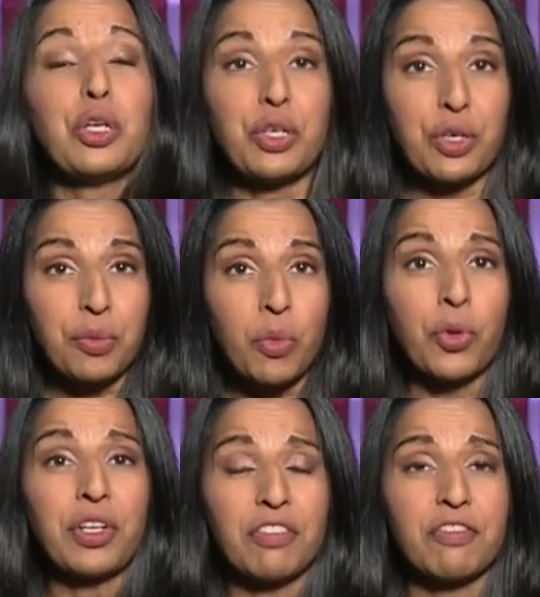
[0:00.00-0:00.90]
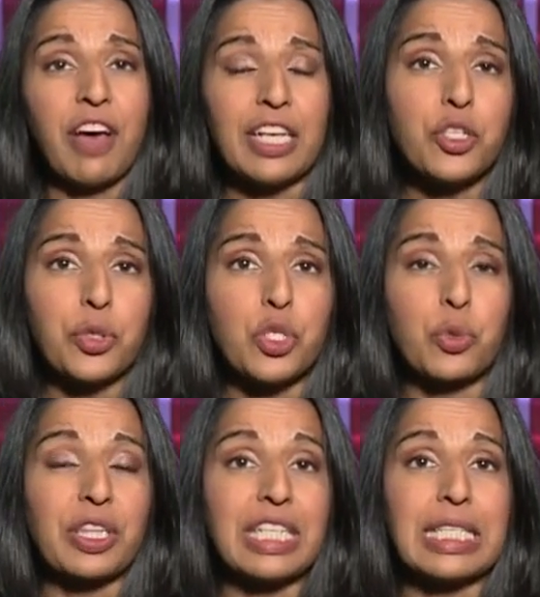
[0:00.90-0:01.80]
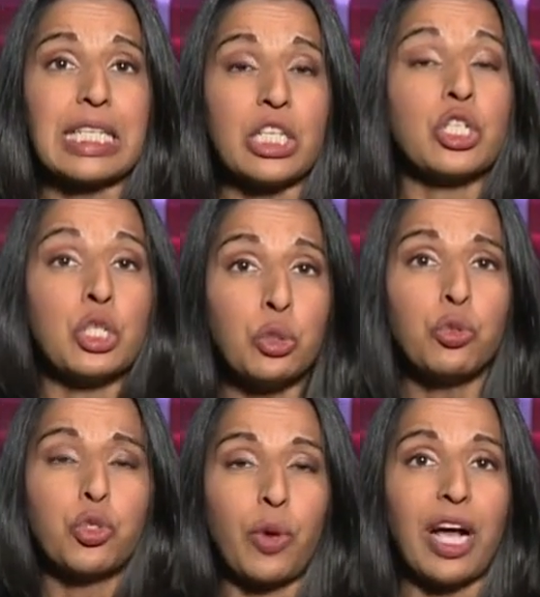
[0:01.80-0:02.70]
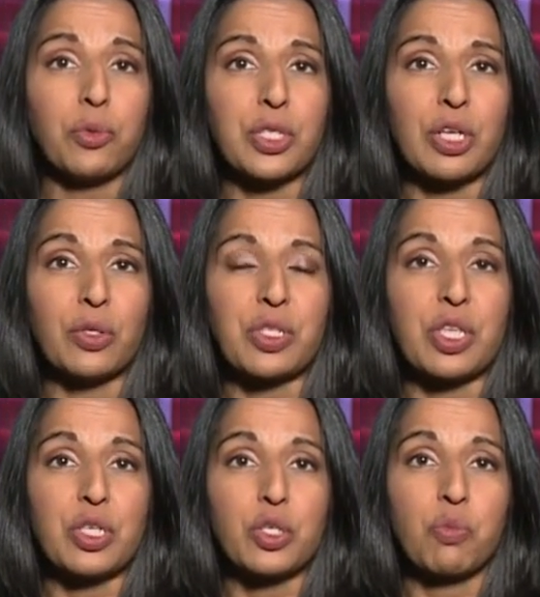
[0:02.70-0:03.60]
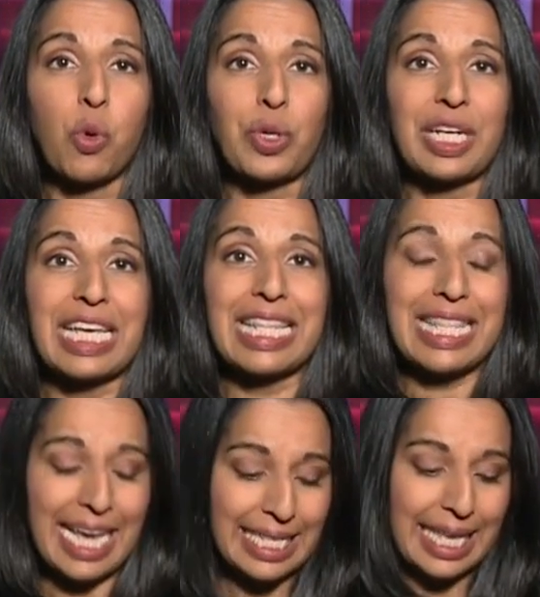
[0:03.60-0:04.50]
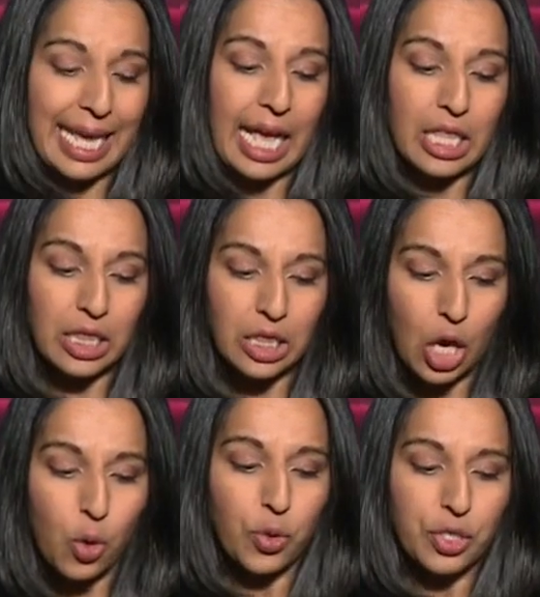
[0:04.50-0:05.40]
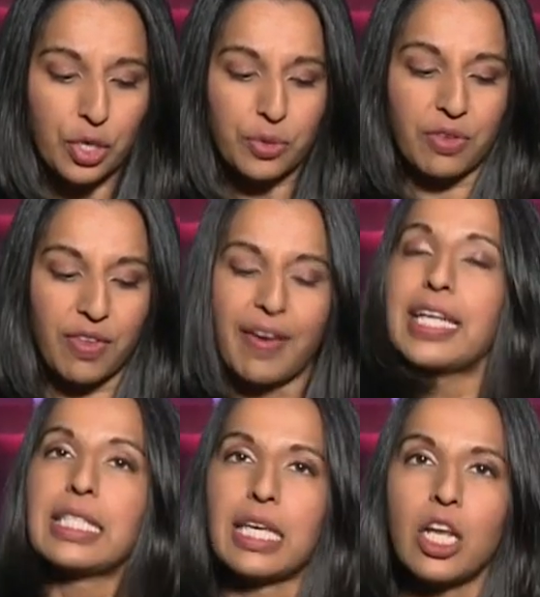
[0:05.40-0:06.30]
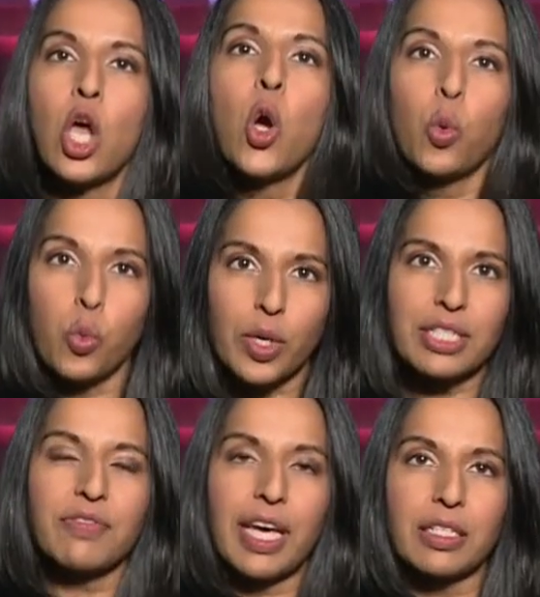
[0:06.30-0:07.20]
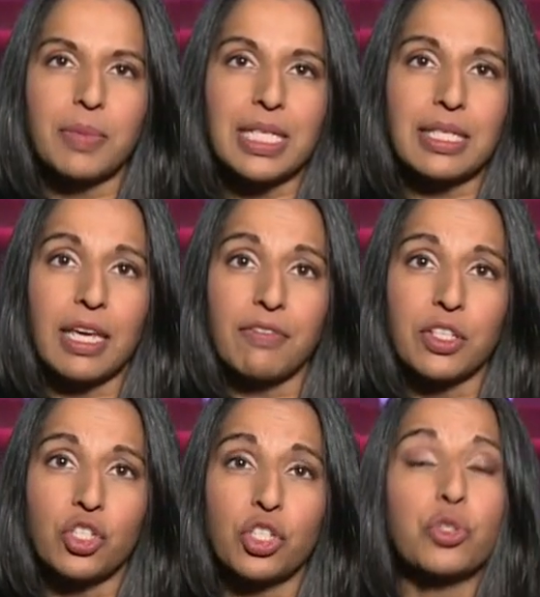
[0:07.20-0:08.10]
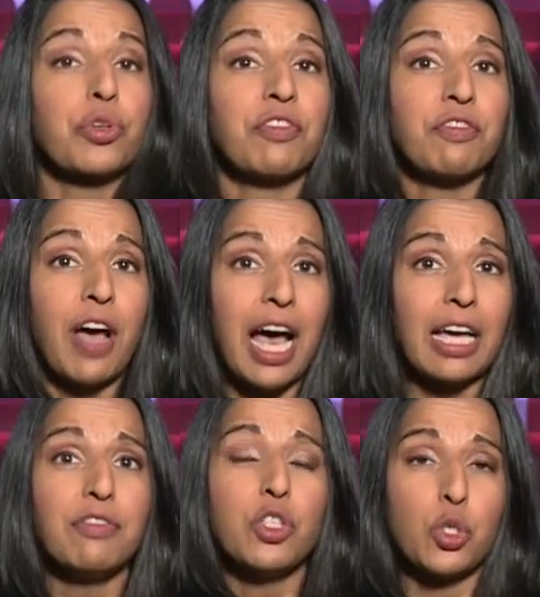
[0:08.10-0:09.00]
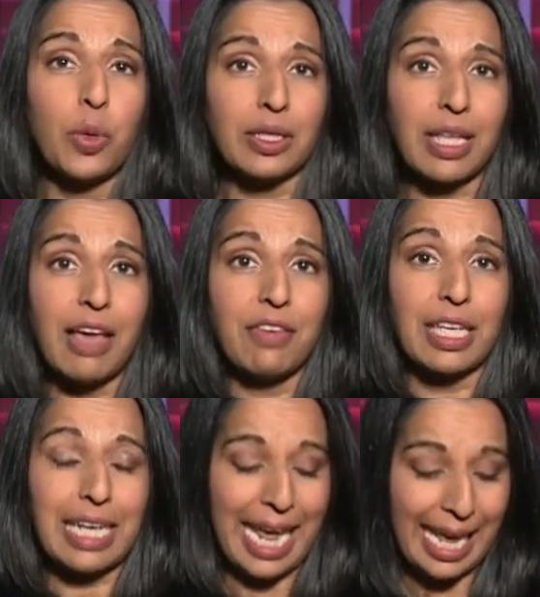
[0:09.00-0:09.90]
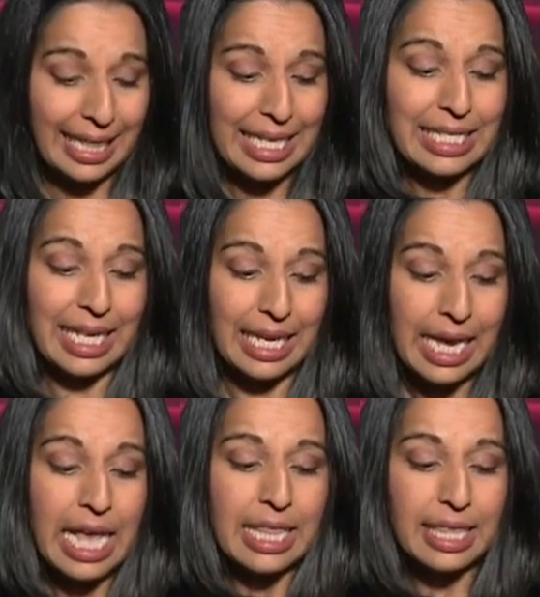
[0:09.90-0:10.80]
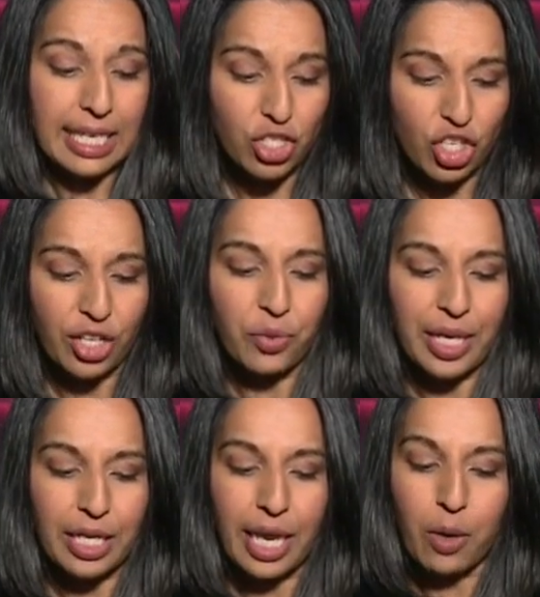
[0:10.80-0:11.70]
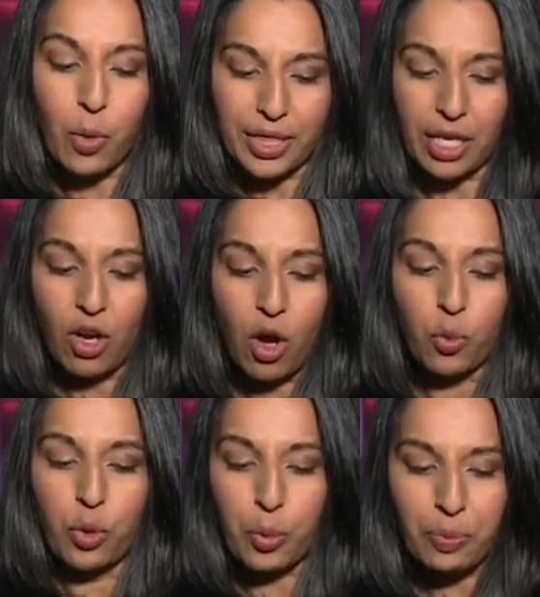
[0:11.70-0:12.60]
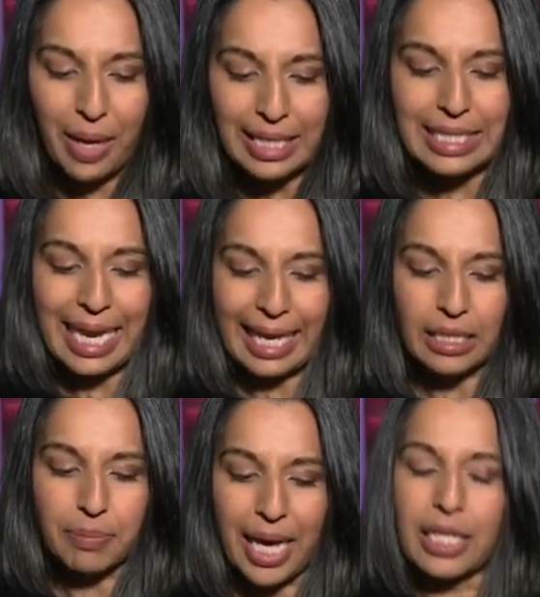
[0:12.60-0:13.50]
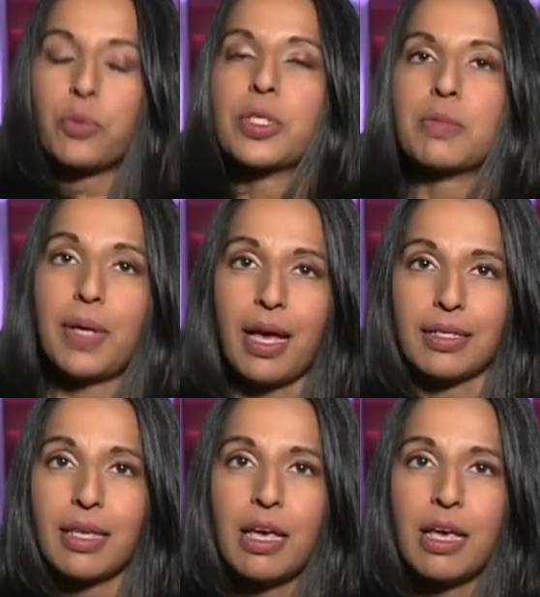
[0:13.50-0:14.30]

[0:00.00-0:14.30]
Good morning. Pfizer is releasing new trial results this morning. They say a lower dose of the vaccine was found to be safe in children 5 to 11, and they said that they generated a what they call robust antibody response.